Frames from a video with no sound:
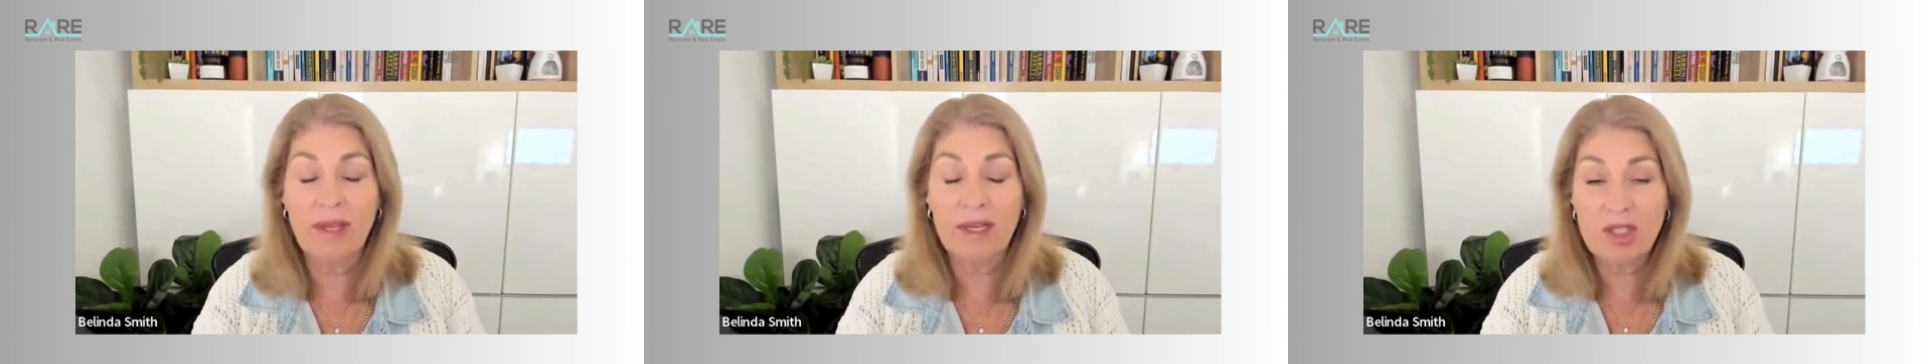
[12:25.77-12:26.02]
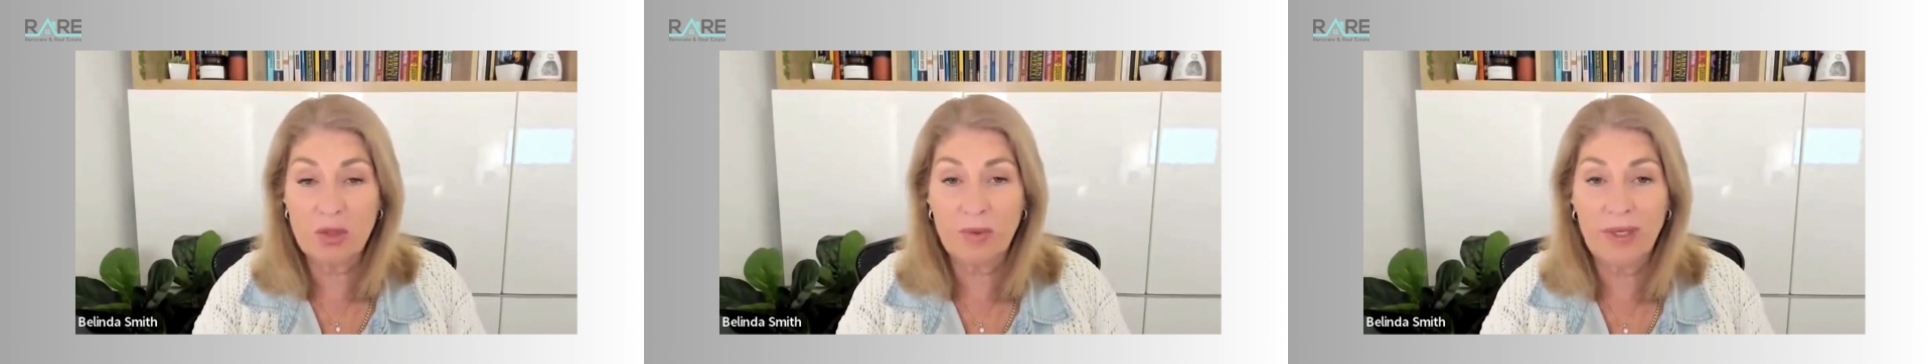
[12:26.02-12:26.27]

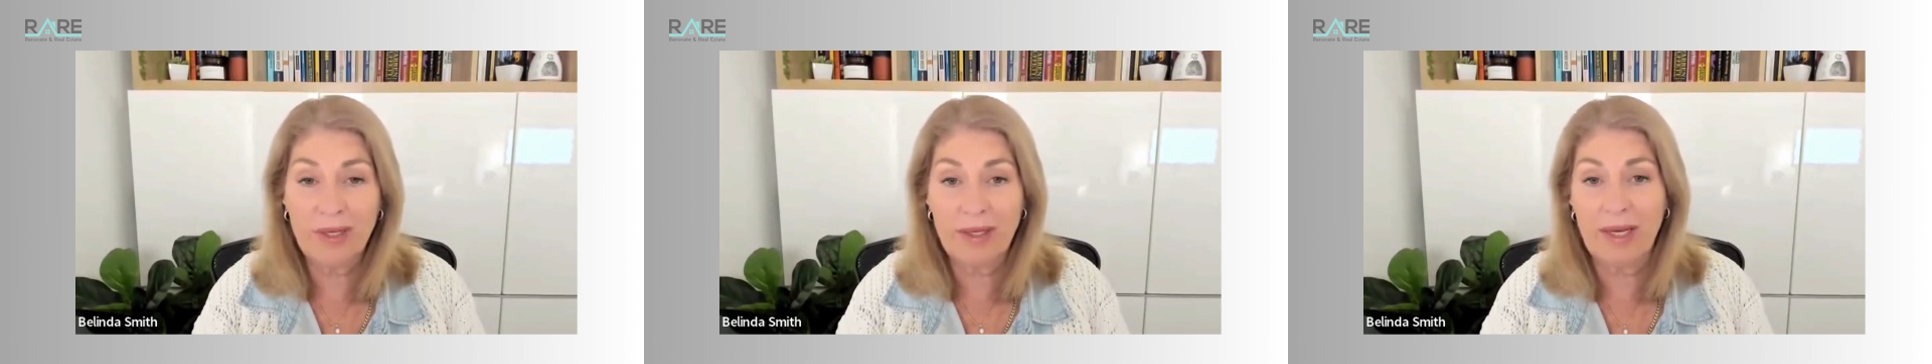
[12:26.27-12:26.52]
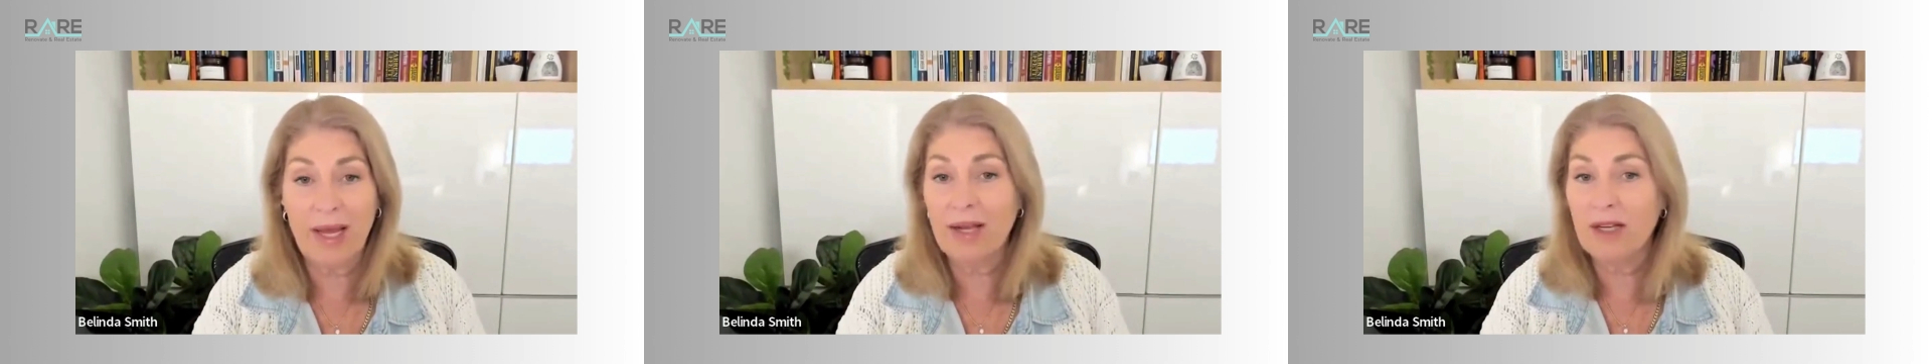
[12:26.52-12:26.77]
They're doing
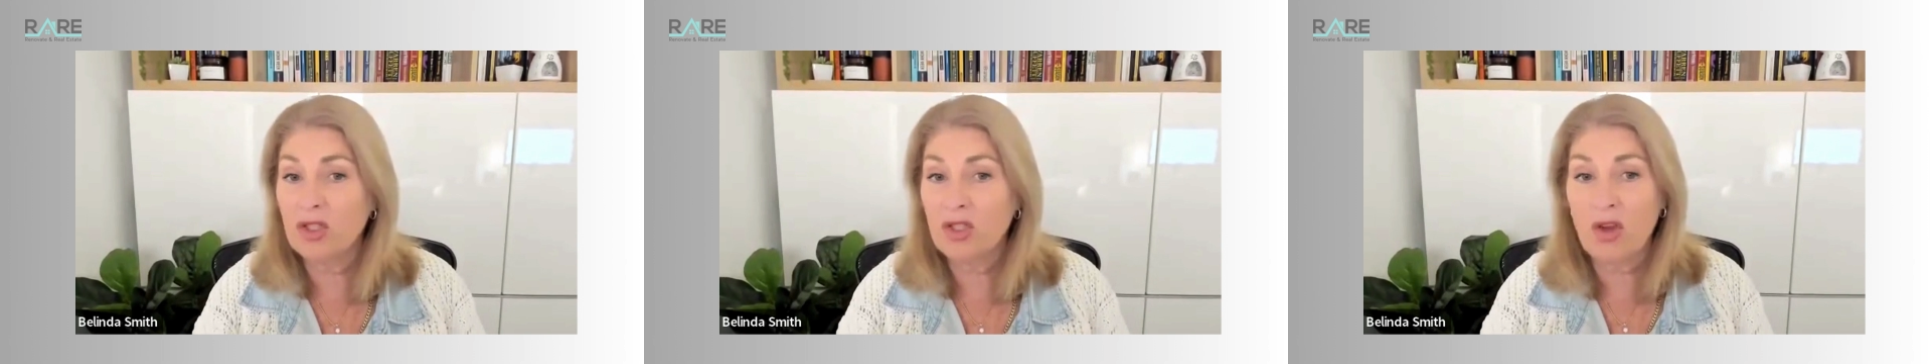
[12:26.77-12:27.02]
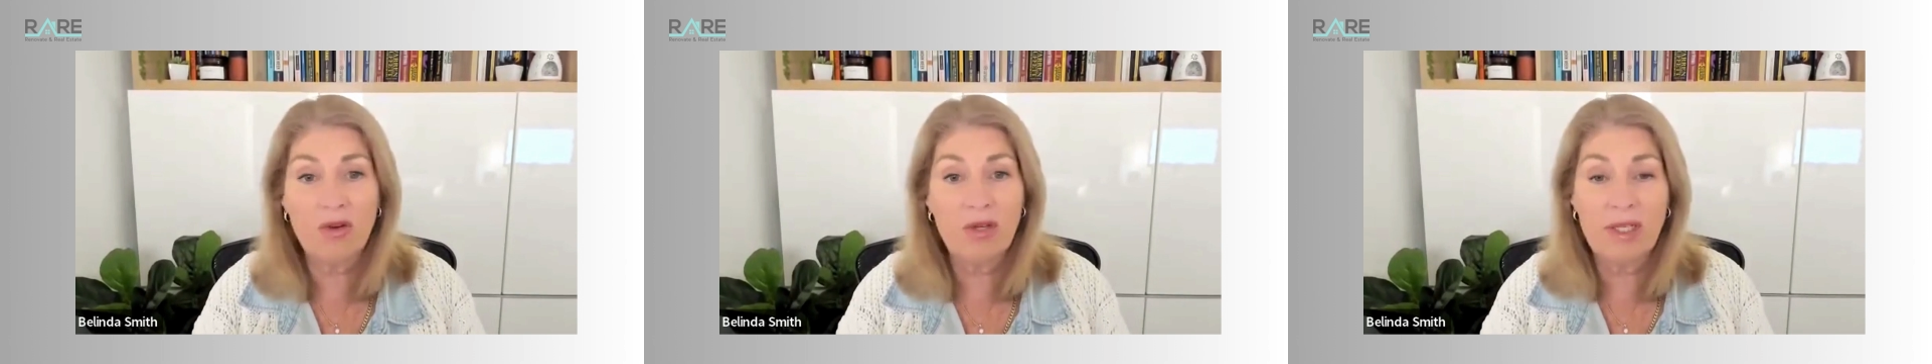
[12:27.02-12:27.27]
it at a
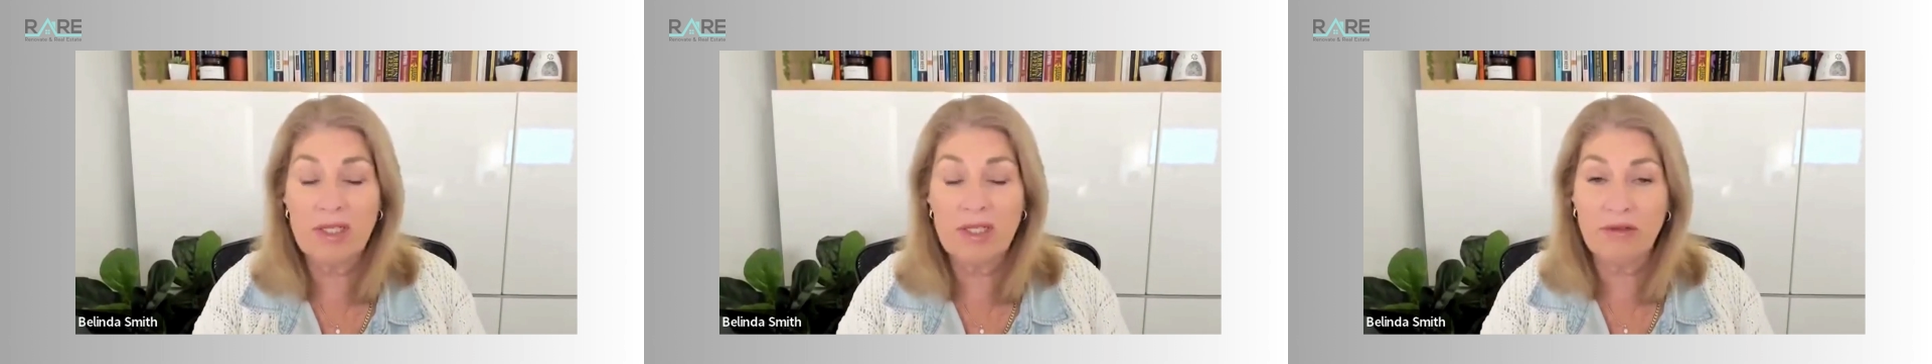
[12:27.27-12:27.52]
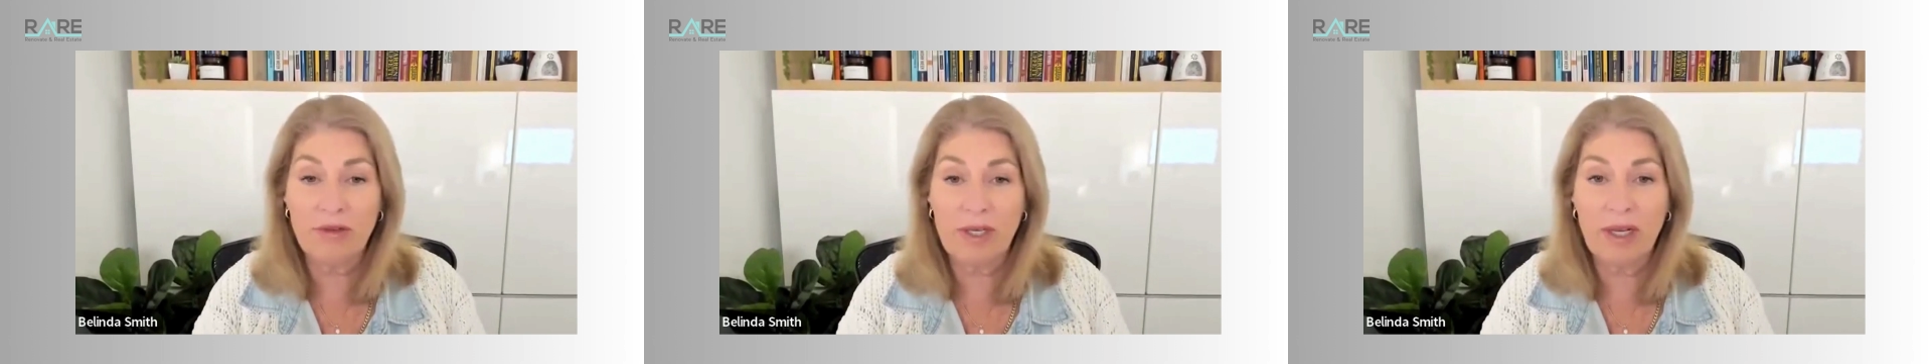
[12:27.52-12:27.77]
totally
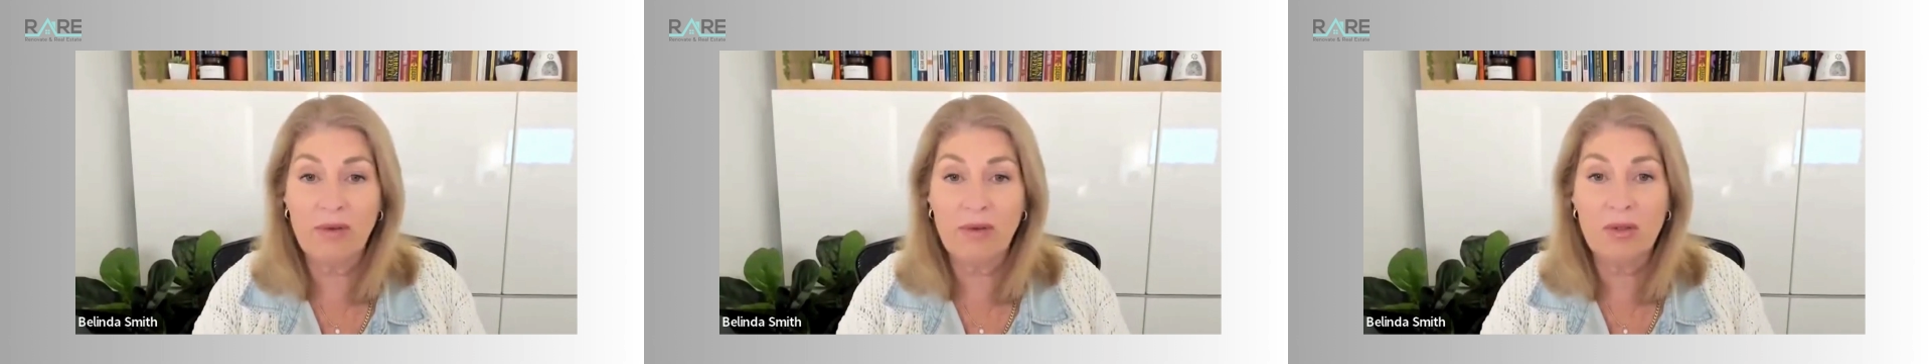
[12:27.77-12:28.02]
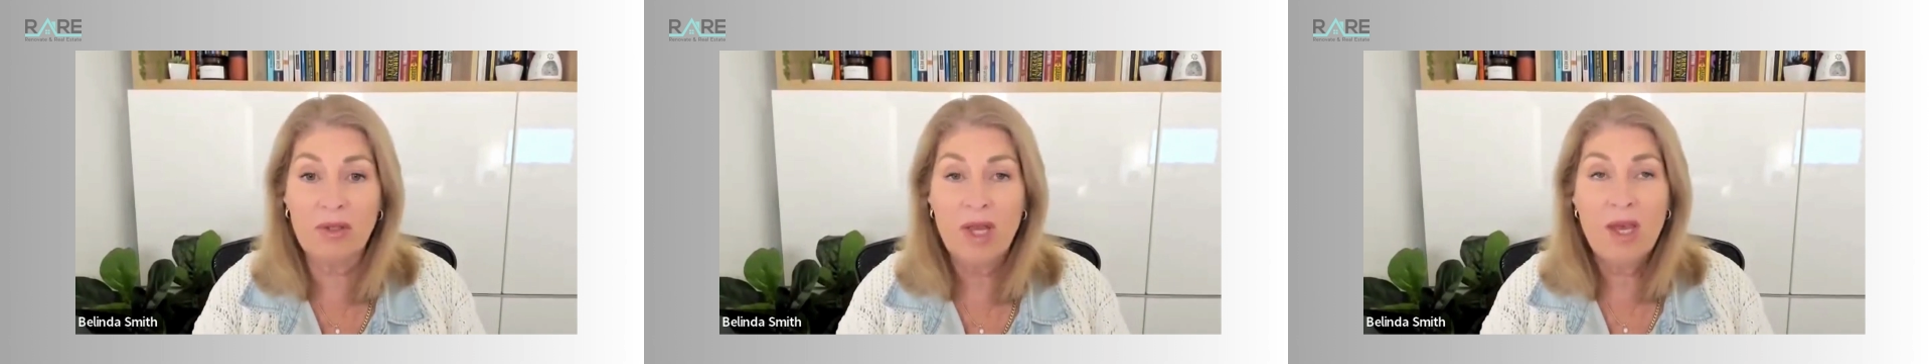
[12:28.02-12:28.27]
different
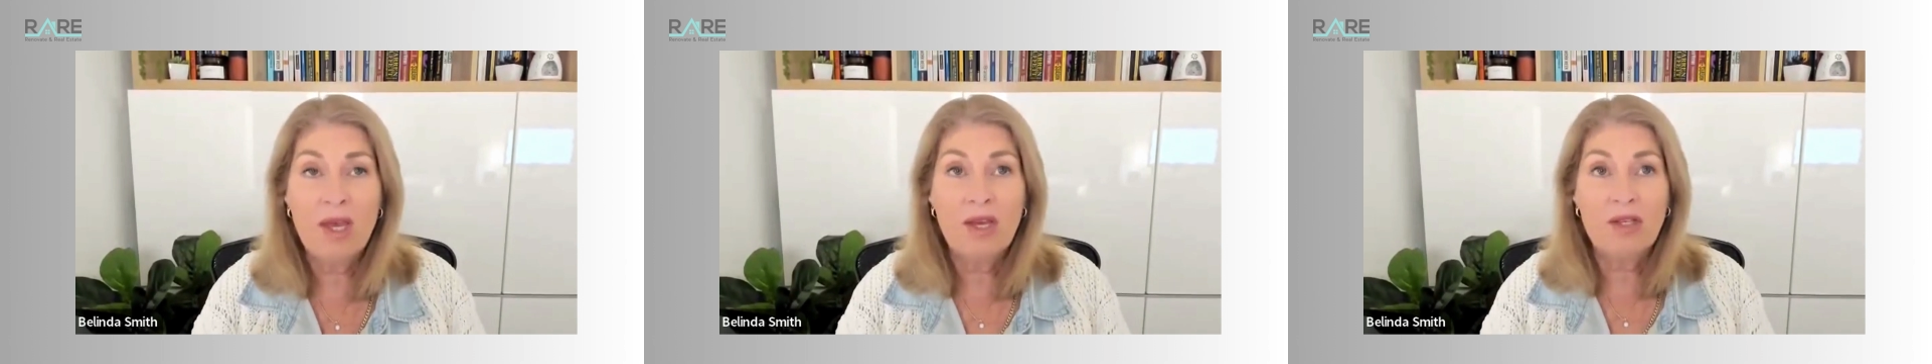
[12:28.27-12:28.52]
level.